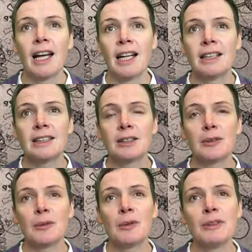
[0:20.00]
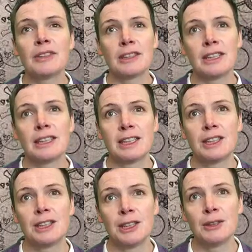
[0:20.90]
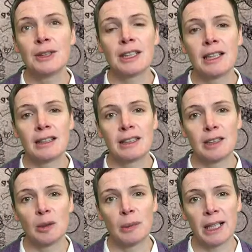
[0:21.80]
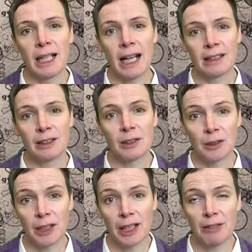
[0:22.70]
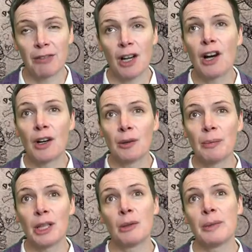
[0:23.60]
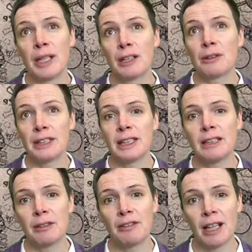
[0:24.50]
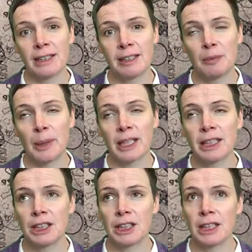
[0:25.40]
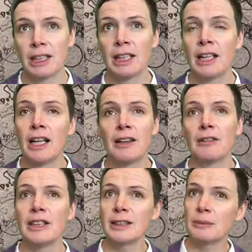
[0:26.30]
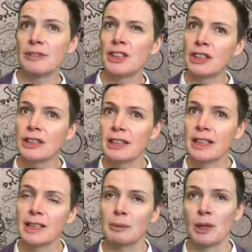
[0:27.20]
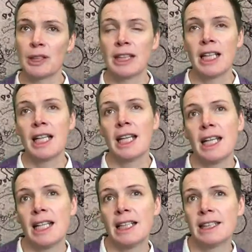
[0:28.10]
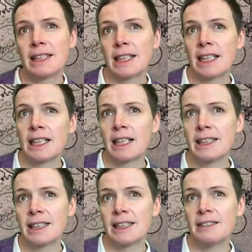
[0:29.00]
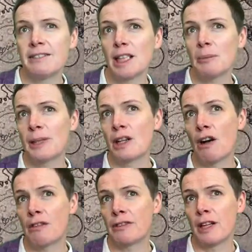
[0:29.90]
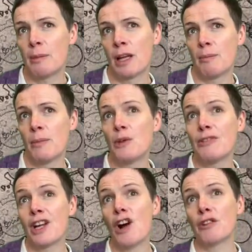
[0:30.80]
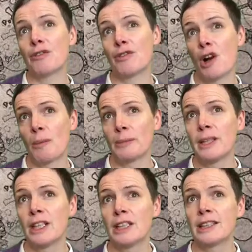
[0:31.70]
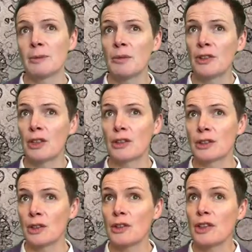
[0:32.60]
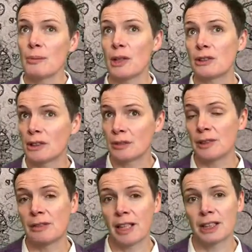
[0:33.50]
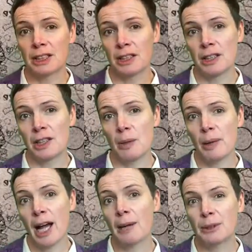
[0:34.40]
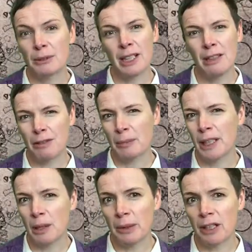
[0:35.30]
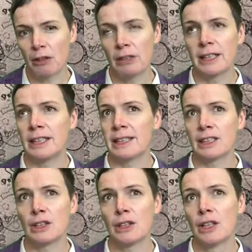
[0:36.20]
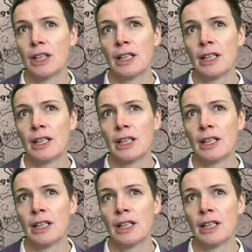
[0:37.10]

And what we've done is to choose an article by Anne Cunliffe on becoming a critically reflexive practitioner. The reason we've chosen this one is that it's a development of a moving on from some of those other models of reflection that you're perhaps really familiar with already. So